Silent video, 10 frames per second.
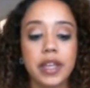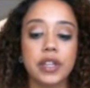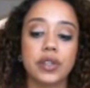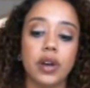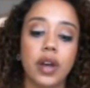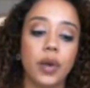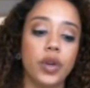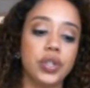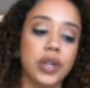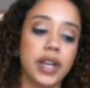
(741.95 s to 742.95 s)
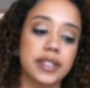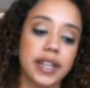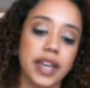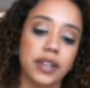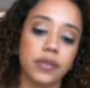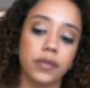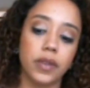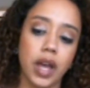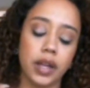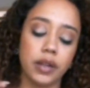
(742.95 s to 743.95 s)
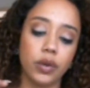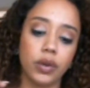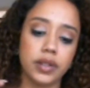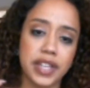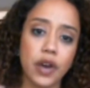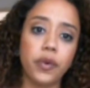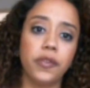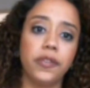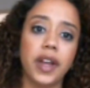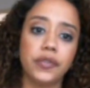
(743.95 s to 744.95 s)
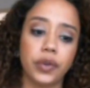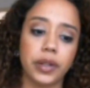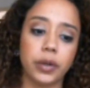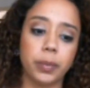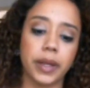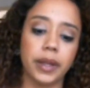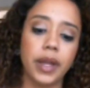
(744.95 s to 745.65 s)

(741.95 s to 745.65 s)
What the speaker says: So I want you guys to kind of self-reflect for a little bit.